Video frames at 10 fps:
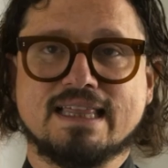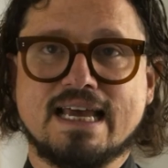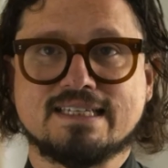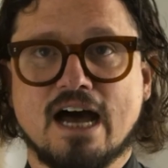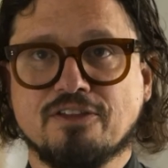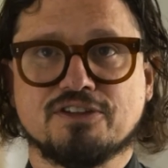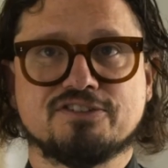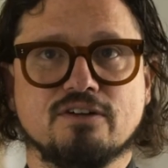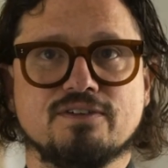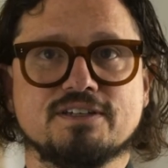lays out the
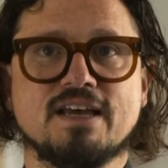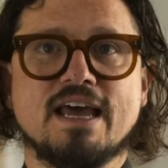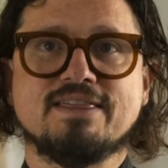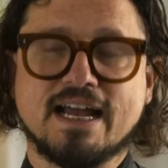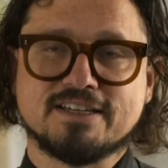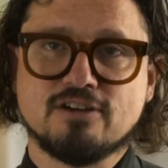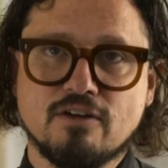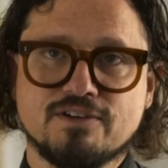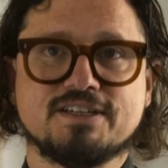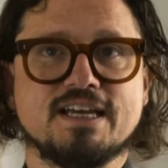service, that
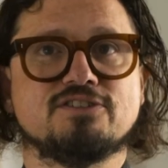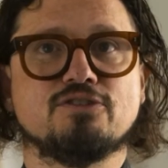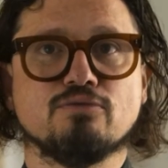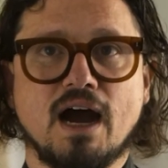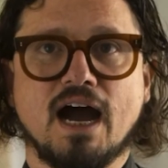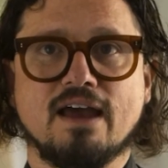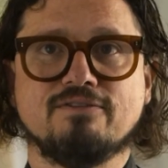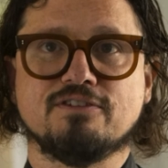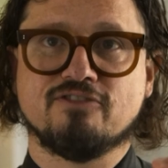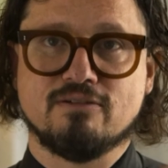service is
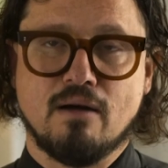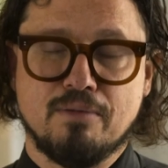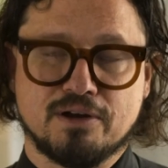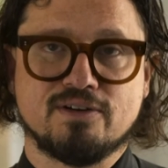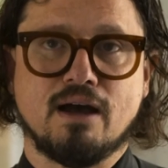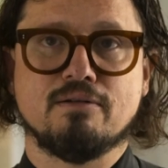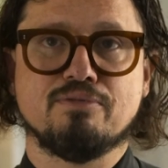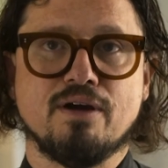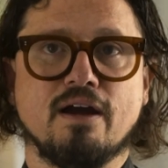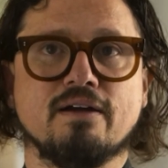derived from our Book of Common
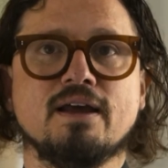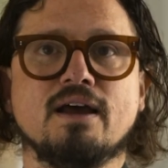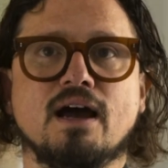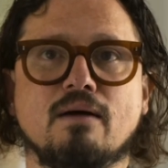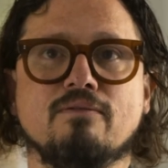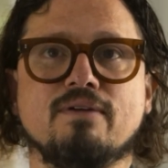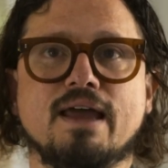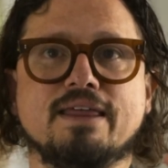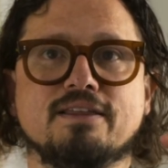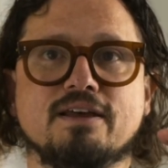Prayer.
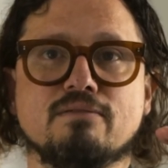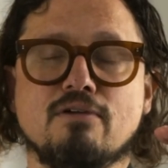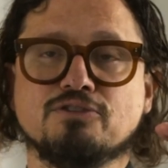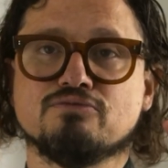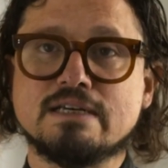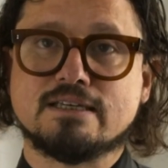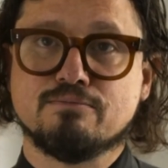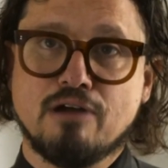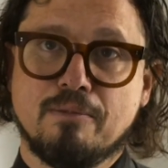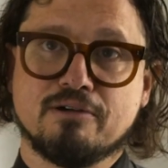And the most recent
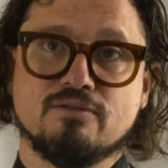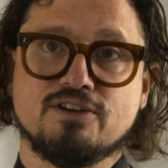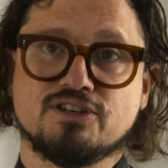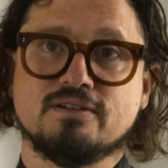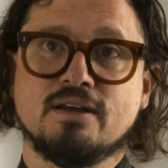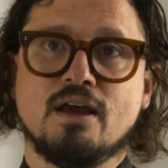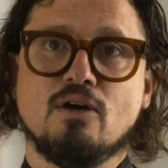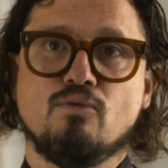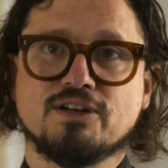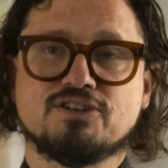prayer book revision,
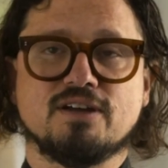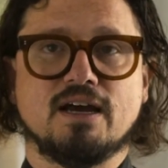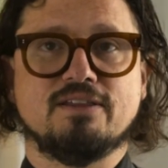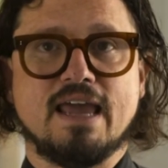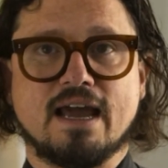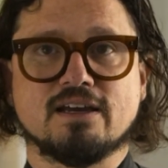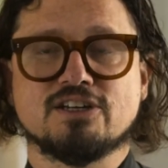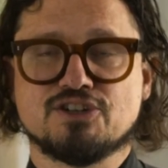which the Anglican